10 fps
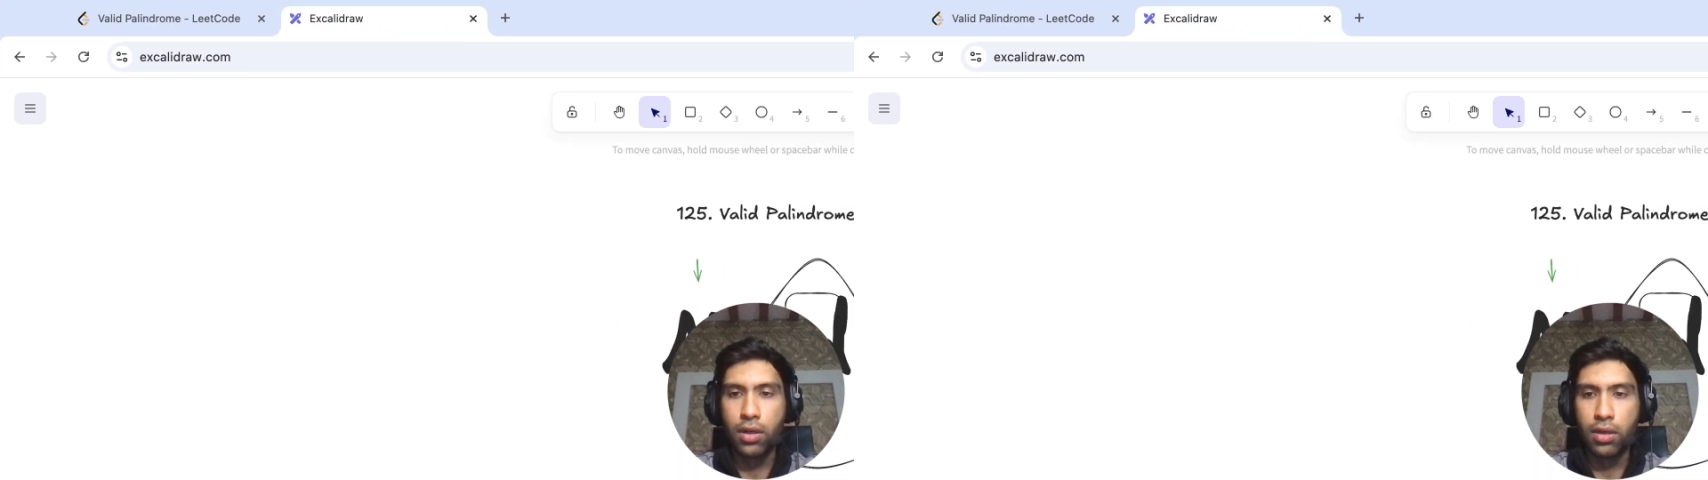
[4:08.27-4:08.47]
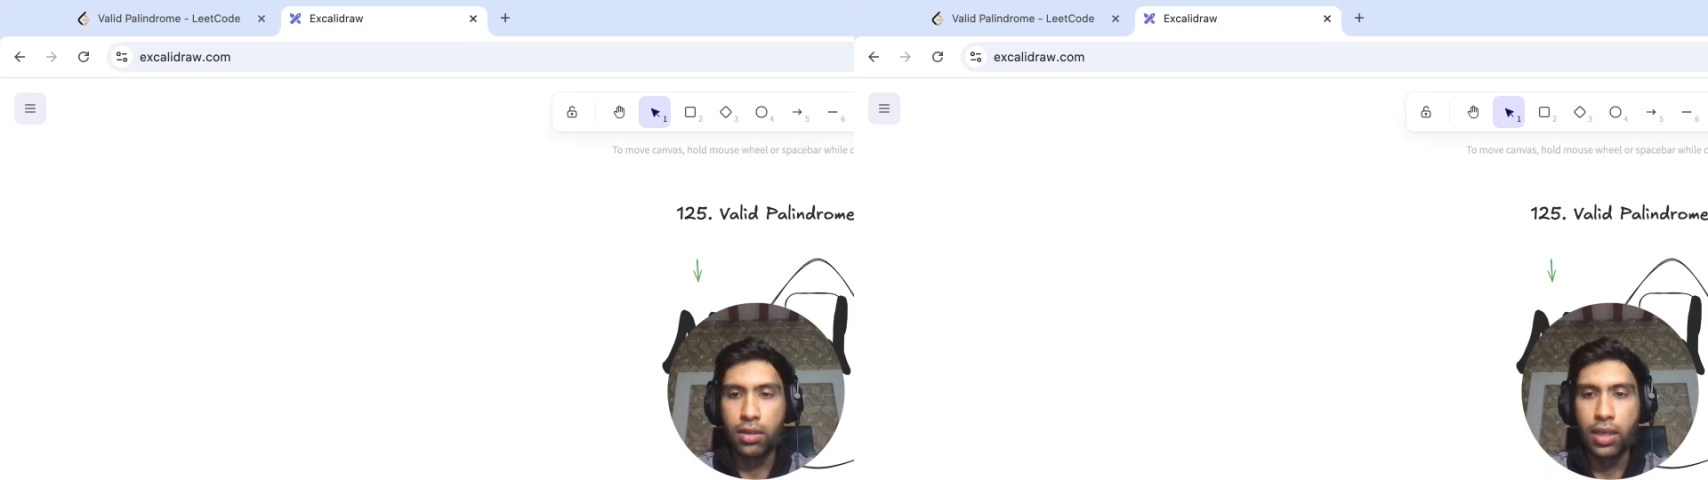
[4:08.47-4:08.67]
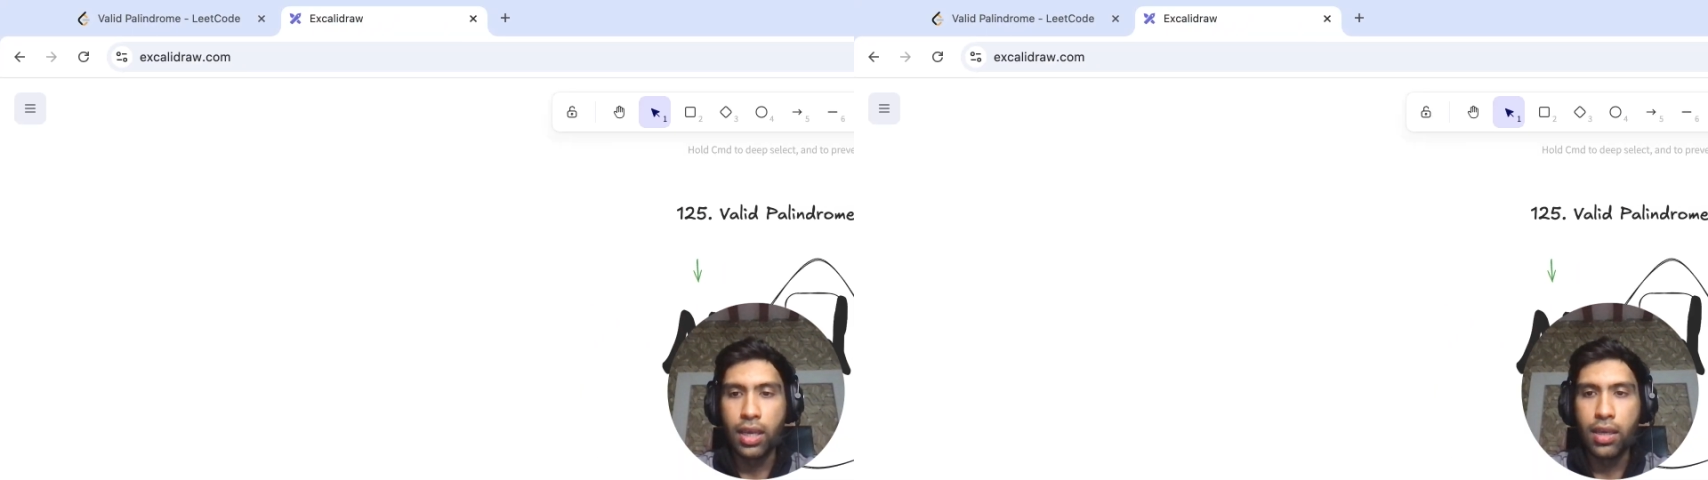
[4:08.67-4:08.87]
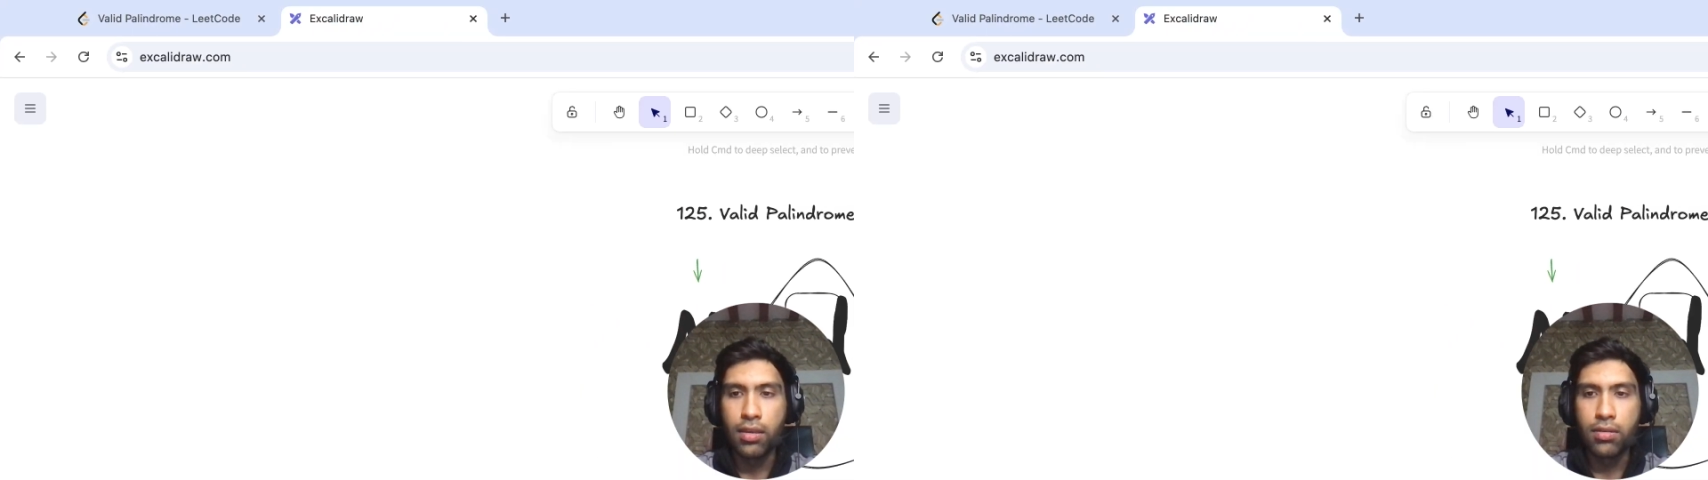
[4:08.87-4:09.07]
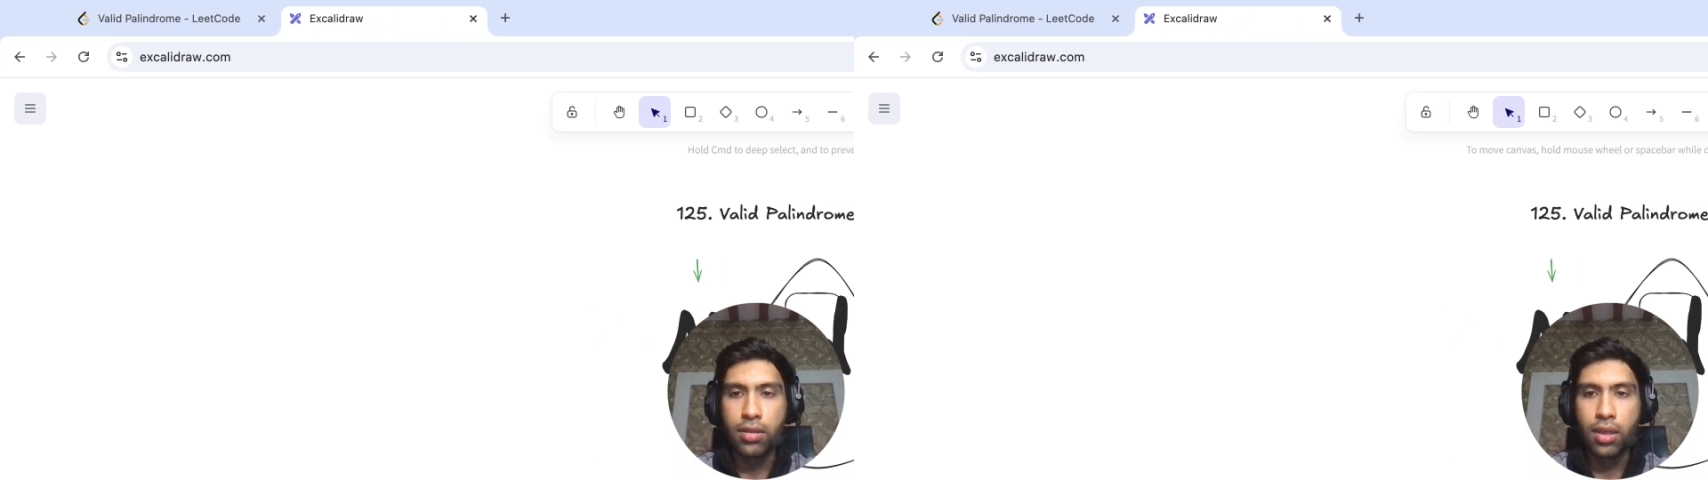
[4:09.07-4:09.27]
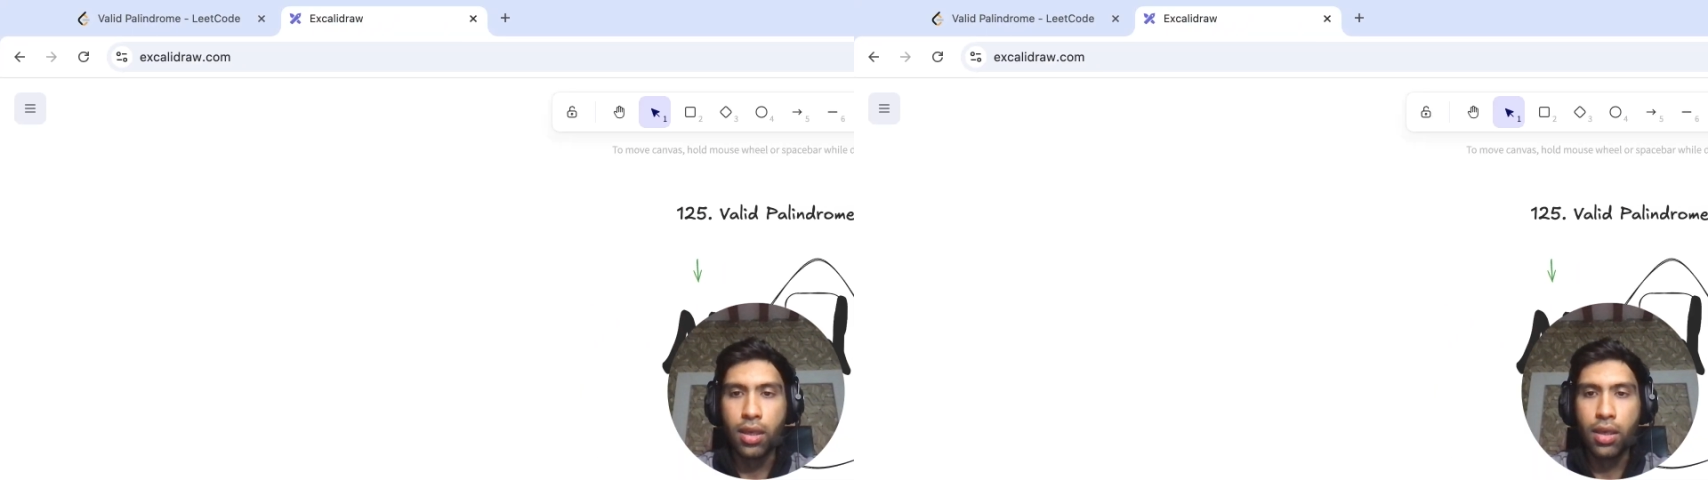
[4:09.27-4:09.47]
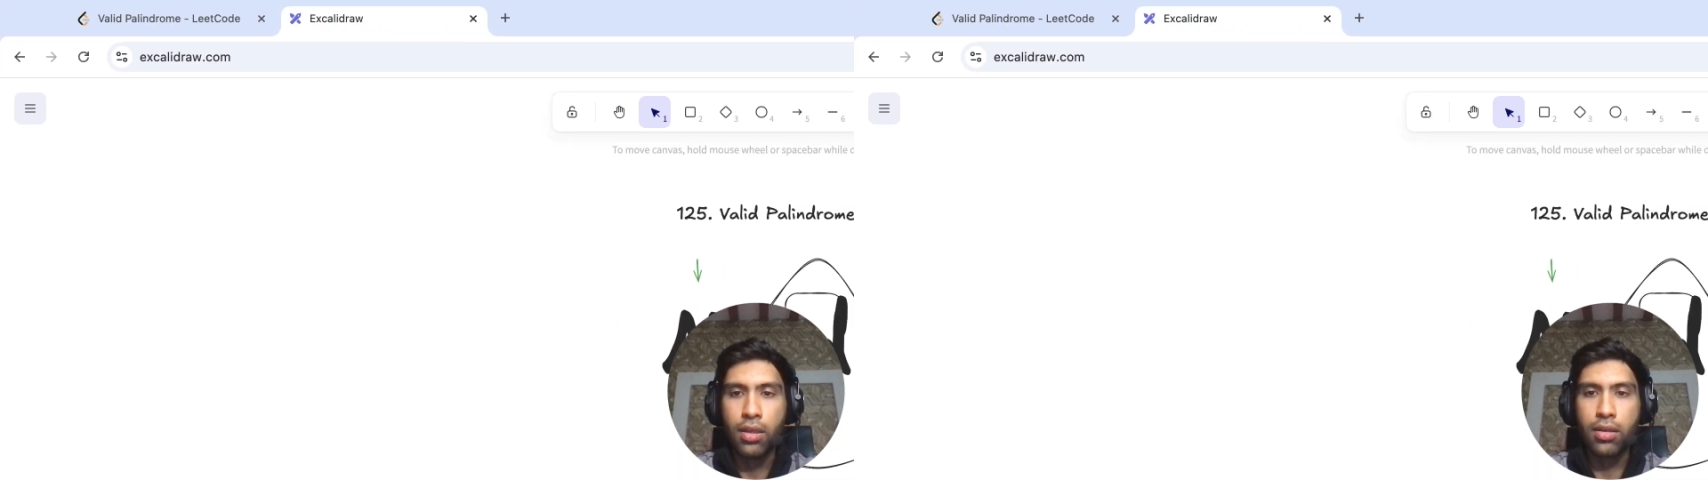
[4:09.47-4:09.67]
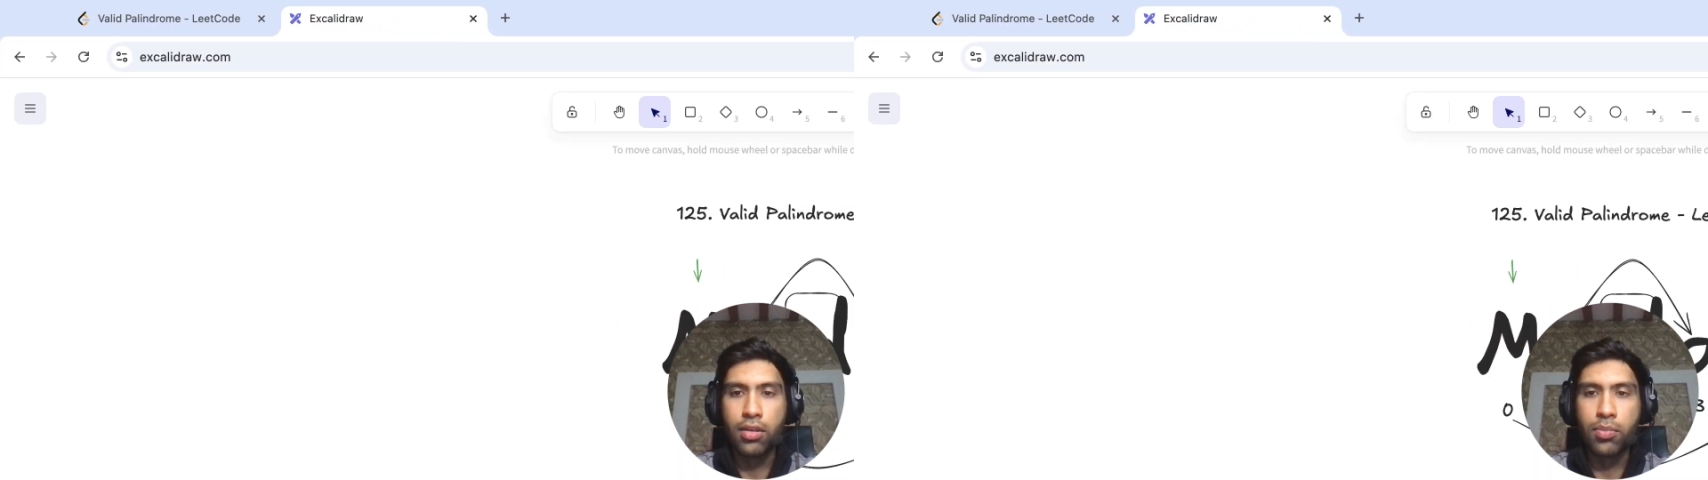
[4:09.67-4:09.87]
case,
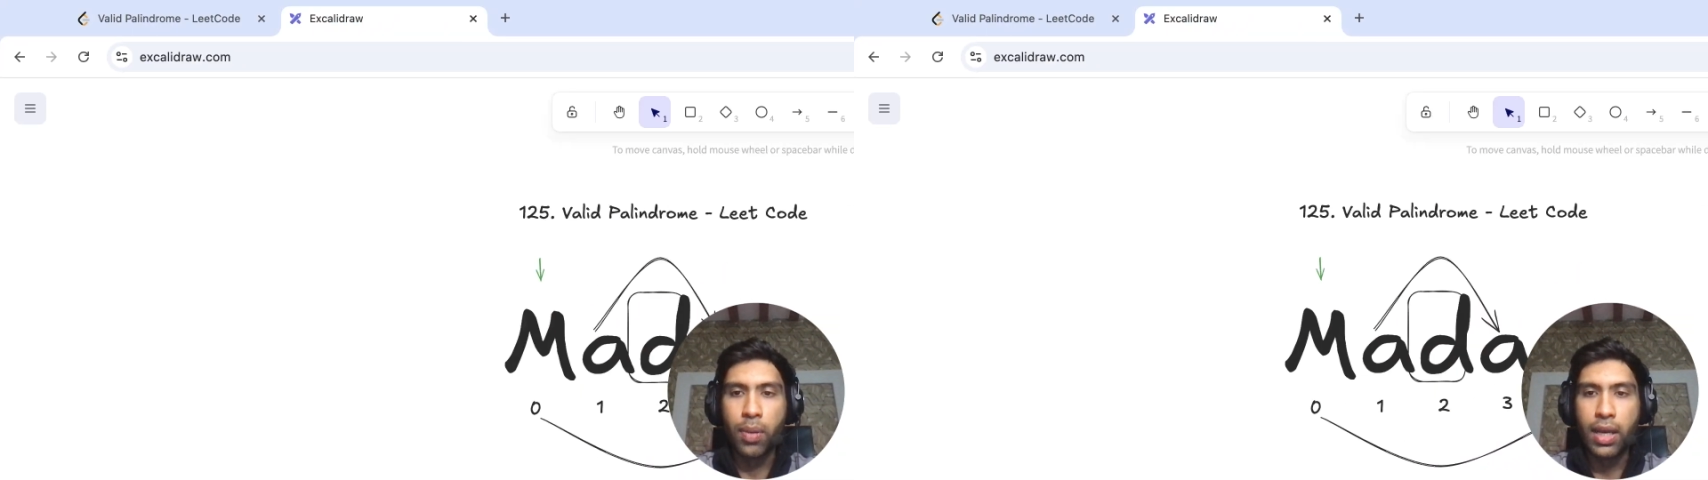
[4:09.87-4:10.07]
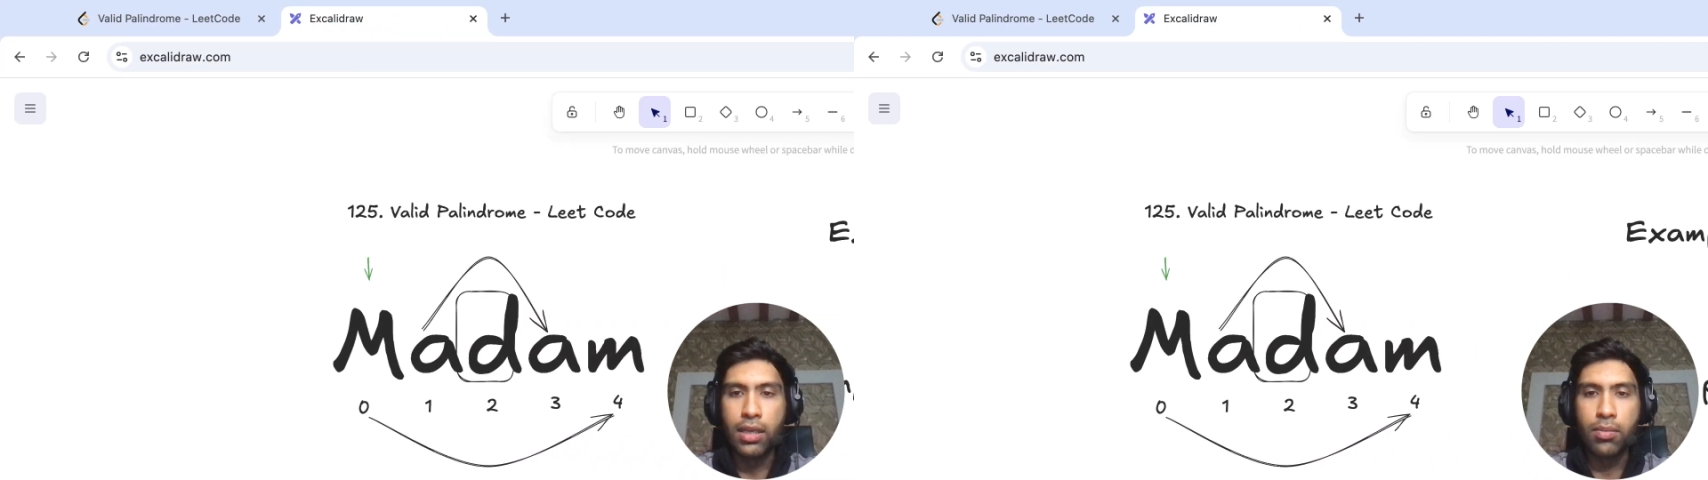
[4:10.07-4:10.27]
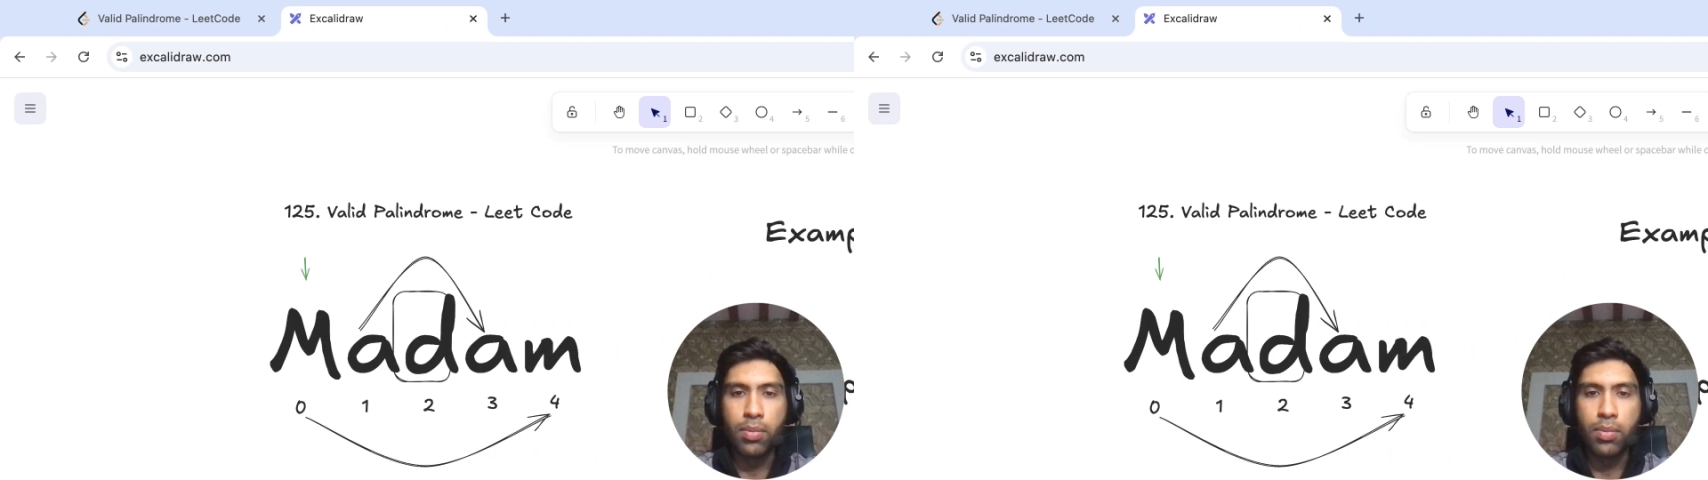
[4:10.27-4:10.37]
despite